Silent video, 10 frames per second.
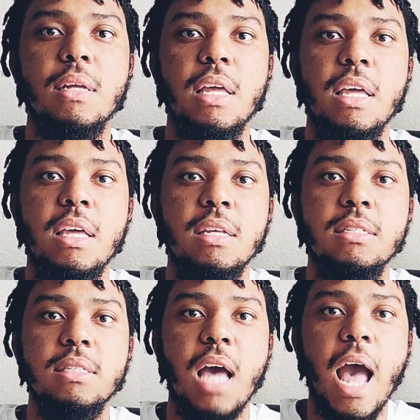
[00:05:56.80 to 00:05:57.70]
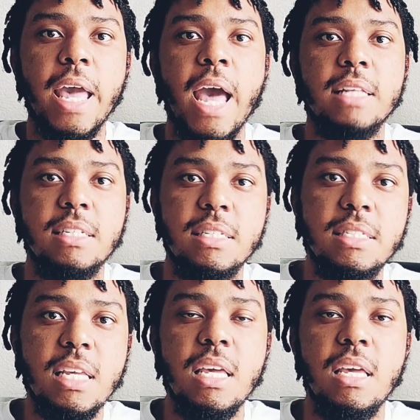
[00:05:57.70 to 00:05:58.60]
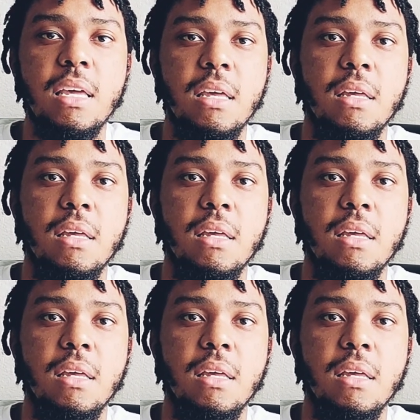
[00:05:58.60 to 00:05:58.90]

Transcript: is I got to see